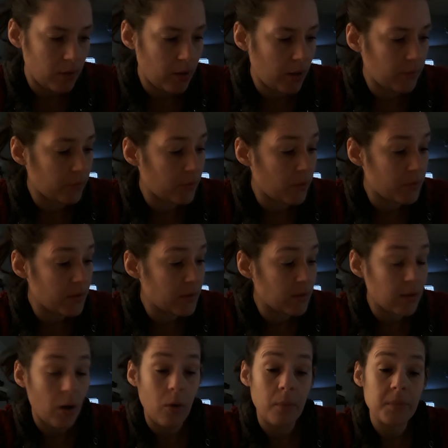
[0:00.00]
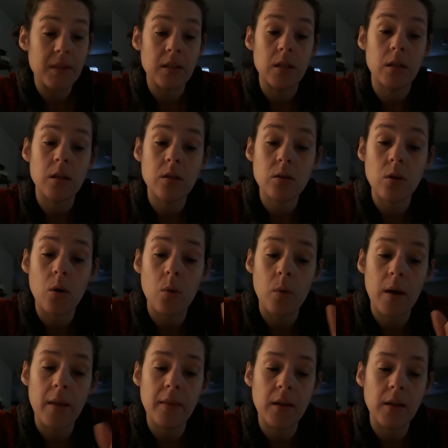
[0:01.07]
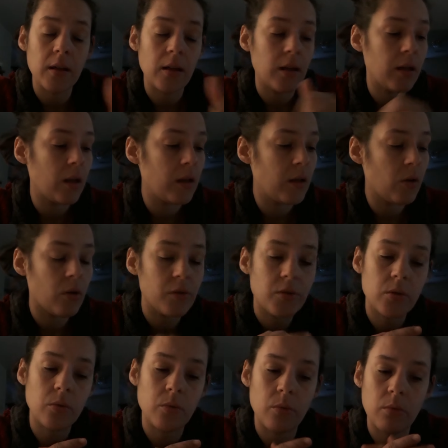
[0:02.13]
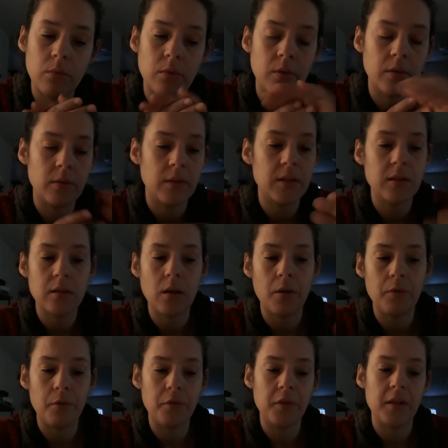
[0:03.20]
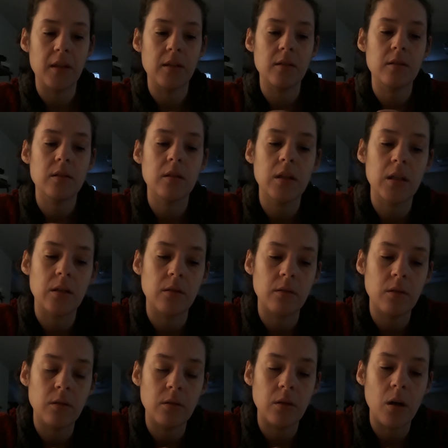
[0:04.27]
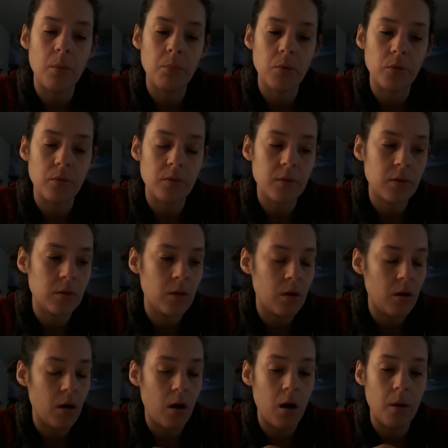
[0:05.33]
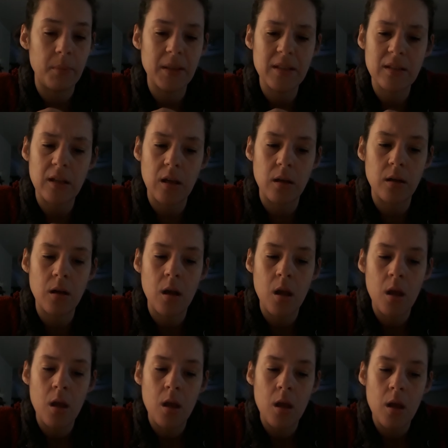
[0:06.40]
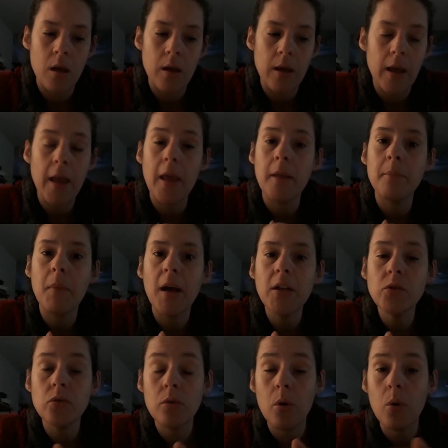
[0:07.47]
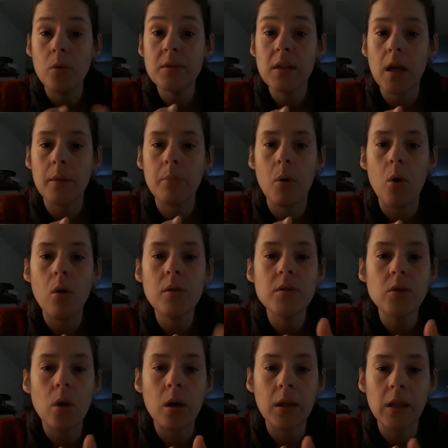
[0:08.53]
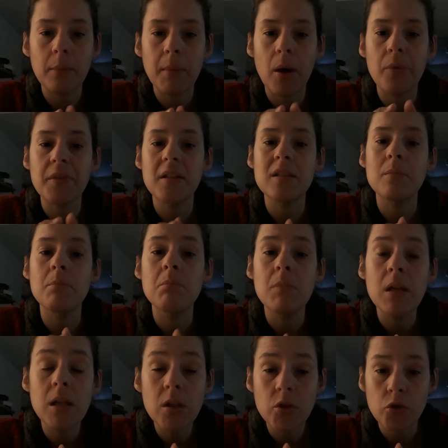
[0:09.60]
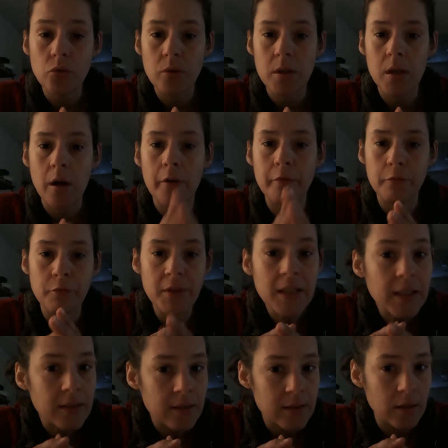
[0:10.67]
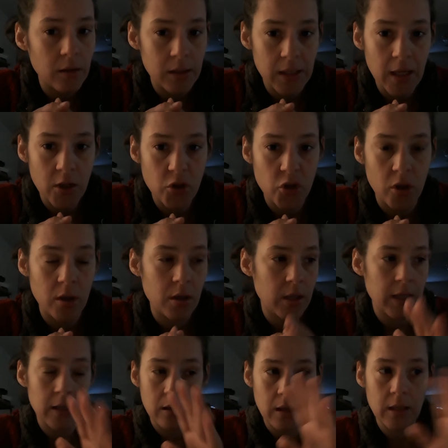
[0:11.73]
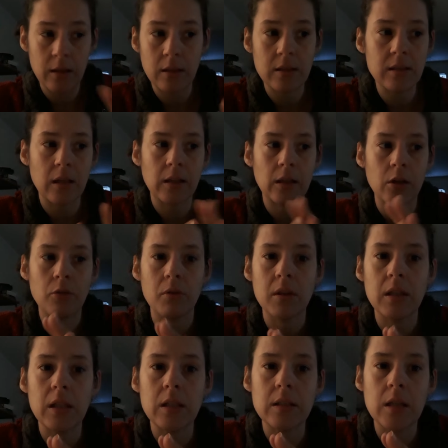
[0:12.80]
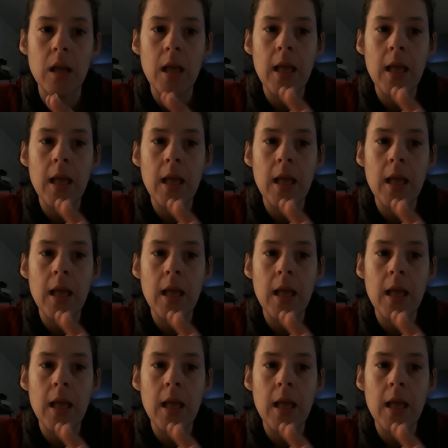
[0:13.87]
I don't know. This is how I'm seeing it. So, and then it, it also lists other things in numbers. Um, it said, and mind you, the whole time Paul is talking about this ministry of reconciliation in in the Second Corinthians.